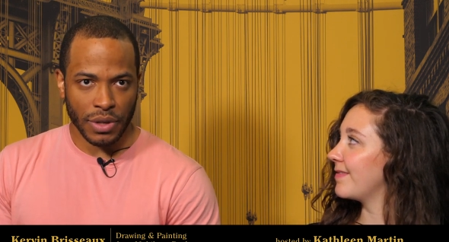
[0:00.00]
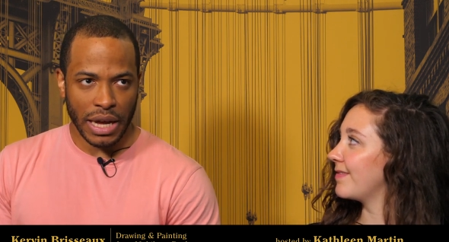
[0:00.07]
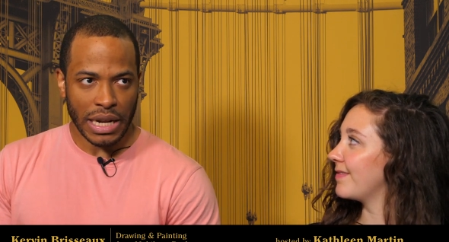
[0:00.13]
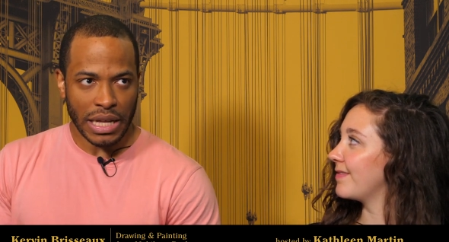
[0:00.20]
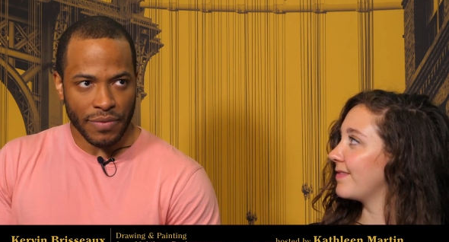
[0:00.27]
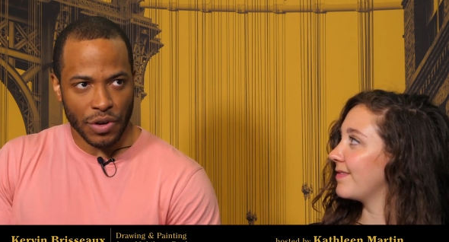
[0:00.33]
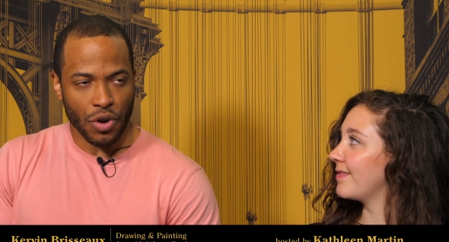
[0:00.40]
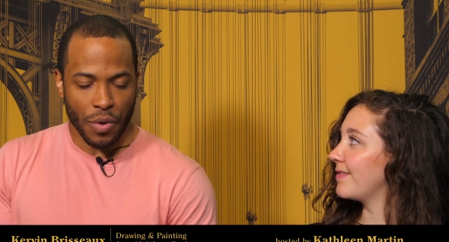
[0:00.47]

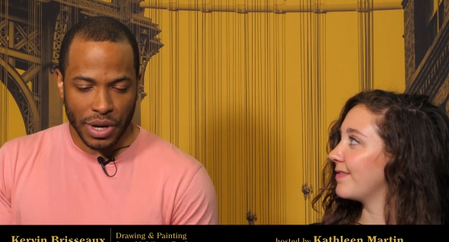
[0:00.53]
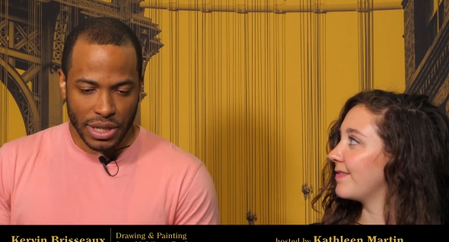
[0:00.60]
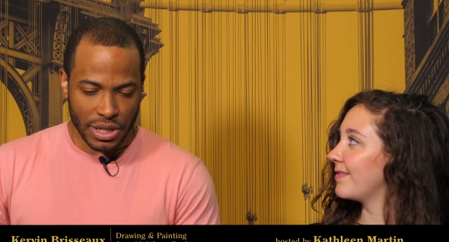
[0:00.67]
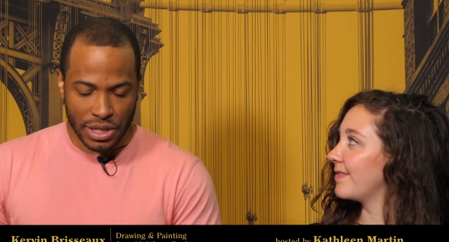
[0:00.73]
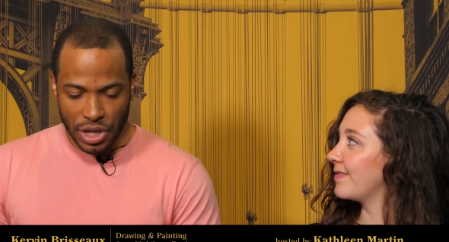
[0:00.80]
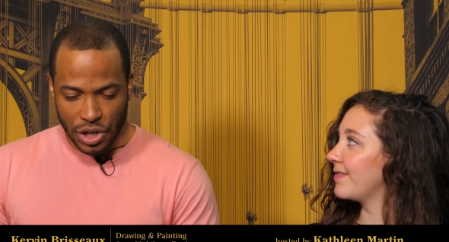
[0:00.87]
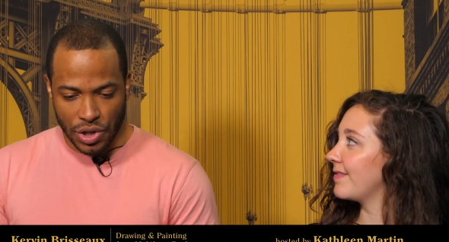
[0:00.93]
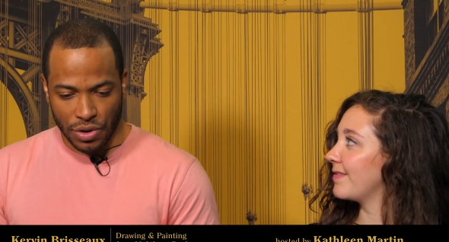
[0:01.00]
Speaker 1: and even going
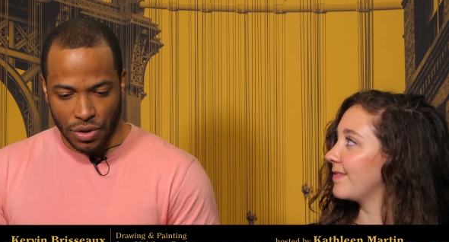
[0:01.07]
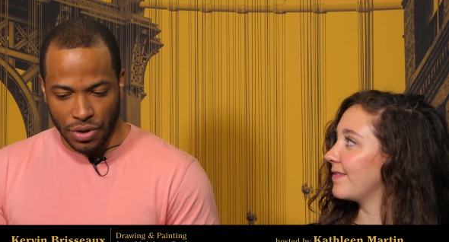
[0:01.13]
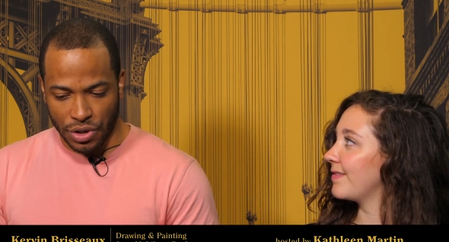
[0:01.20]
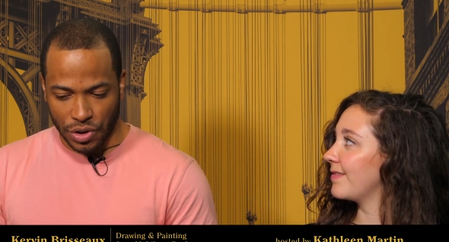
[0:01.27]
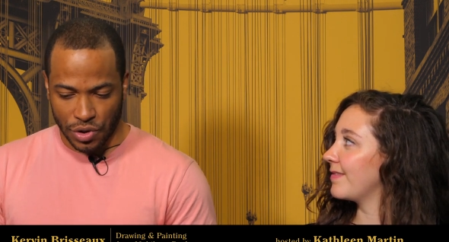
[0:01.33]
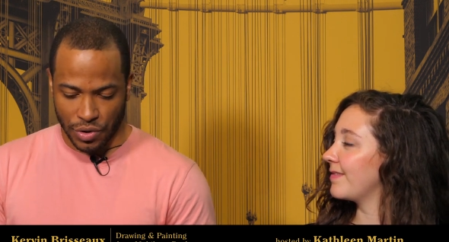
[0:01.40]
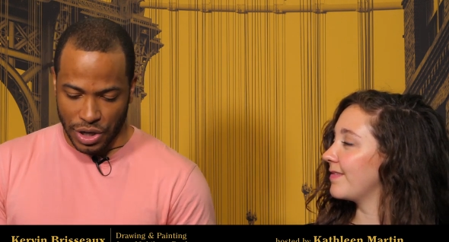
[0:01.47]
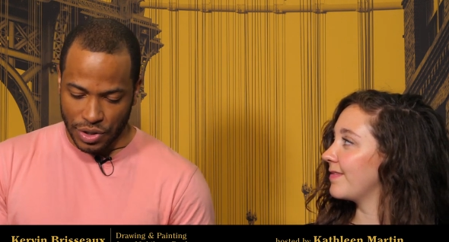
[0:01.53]
into digital
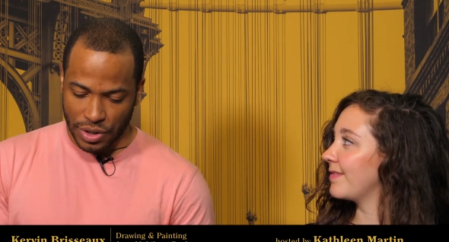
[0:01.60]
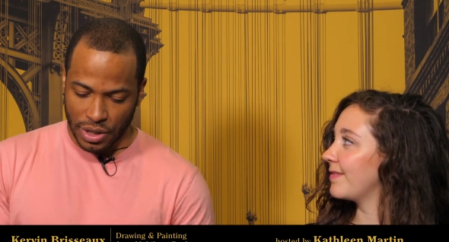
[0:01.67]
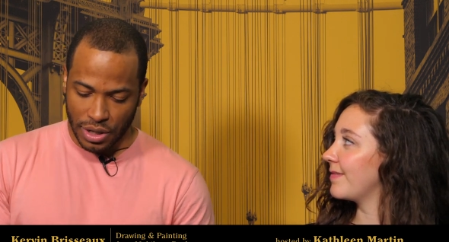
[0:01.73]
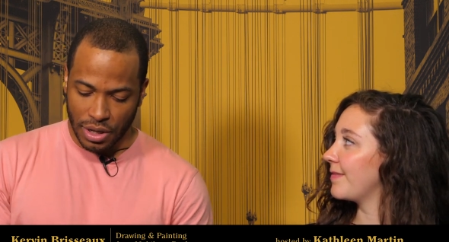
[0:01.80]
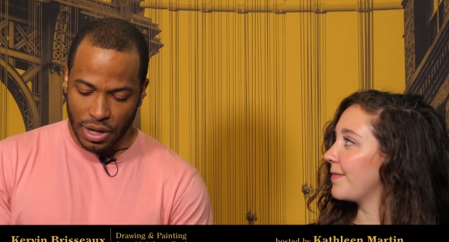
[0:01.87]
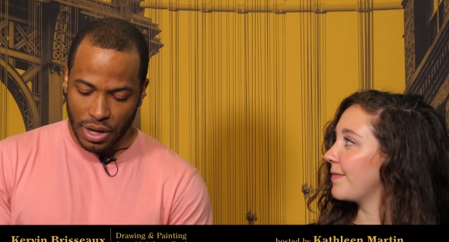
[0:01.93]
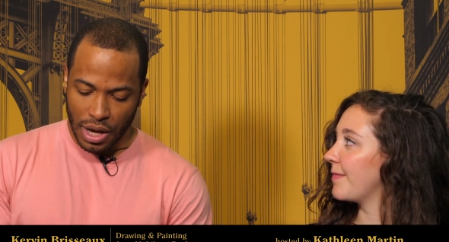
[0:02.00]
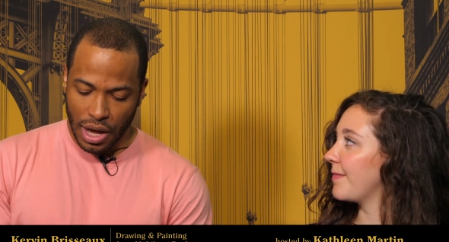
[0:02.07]

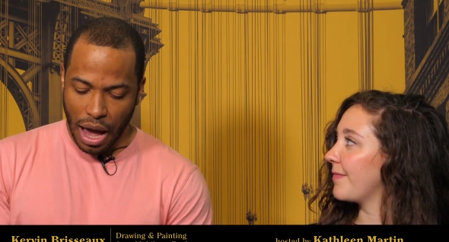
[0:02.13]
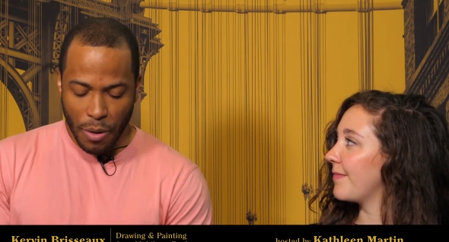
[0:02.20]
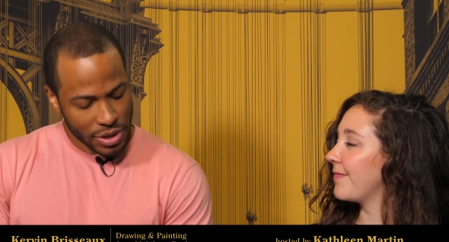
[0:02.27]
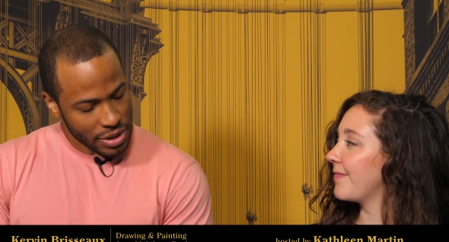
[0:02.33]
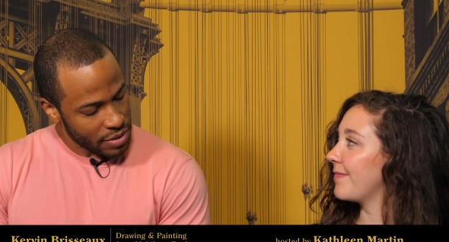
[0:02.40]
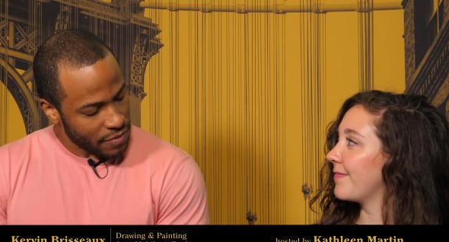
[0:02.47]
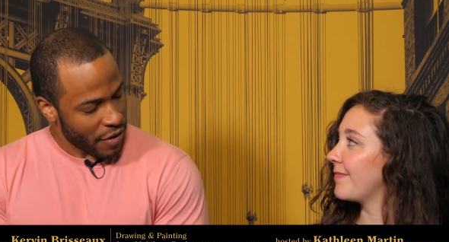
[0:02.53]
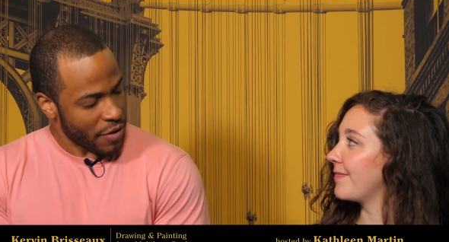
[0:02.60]
illustration, I
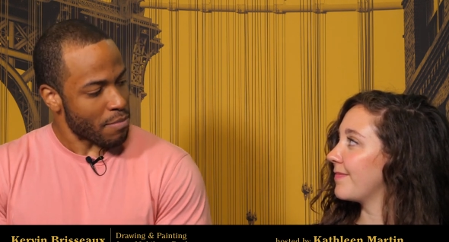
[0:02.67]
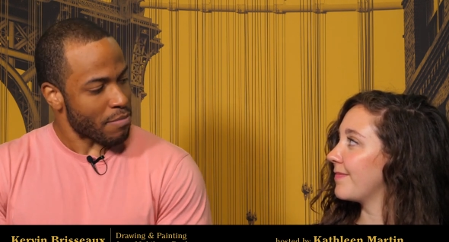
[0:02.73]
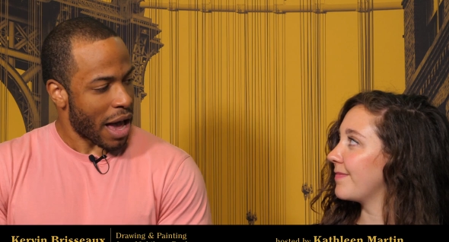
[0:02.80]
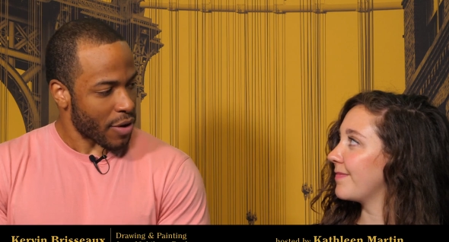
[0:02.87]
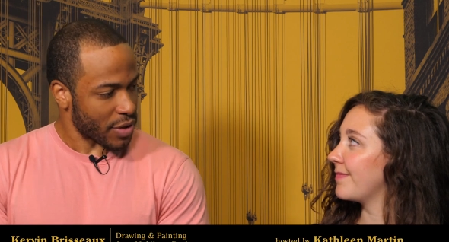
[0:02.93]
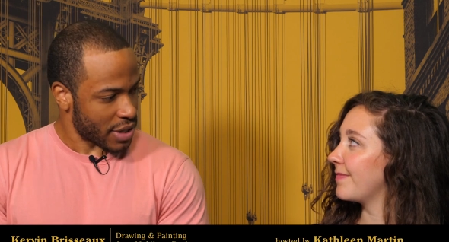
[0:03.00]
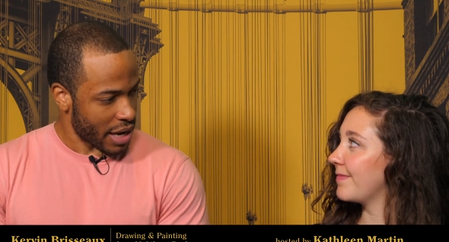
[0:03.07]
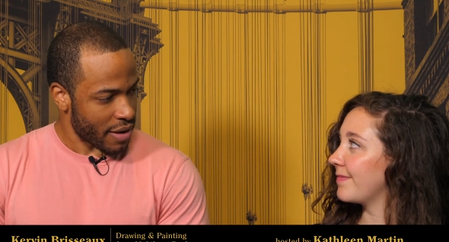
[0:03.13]
was very
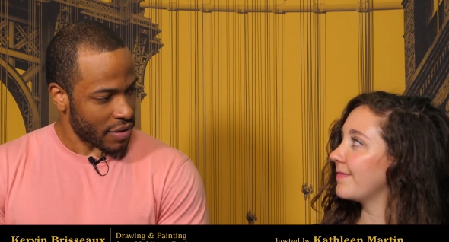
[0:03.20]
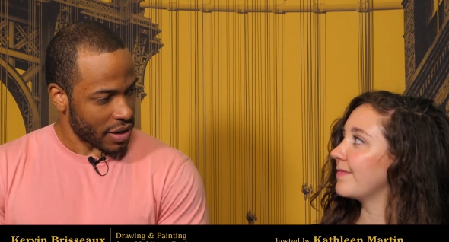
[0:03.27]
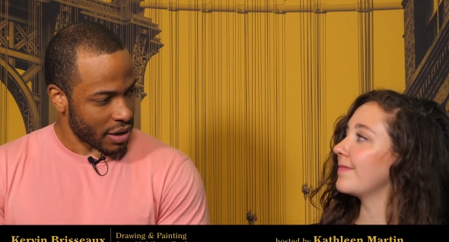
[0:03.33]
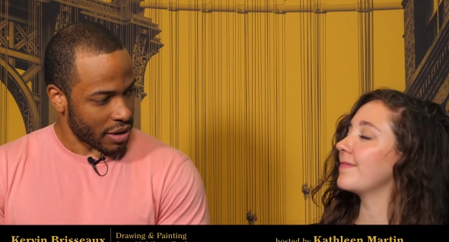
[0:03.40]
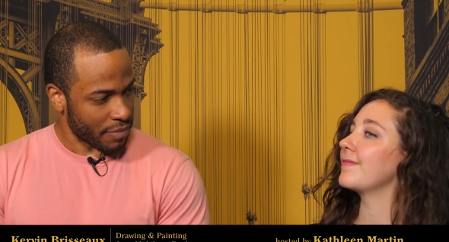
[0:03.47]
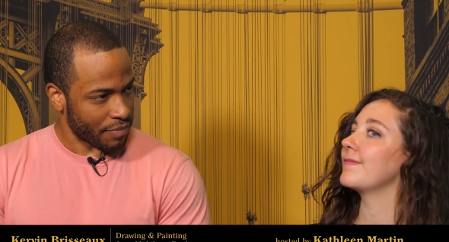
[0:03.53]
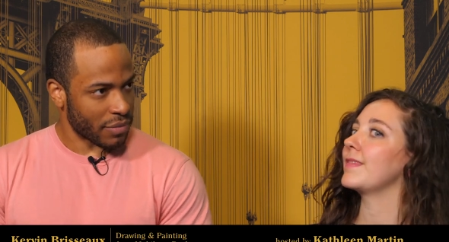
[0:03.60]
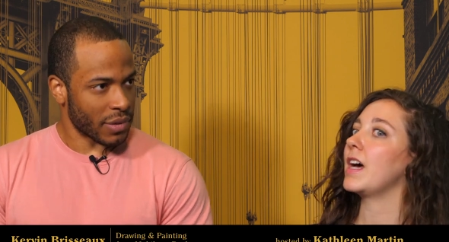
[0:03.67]
mouse heavy.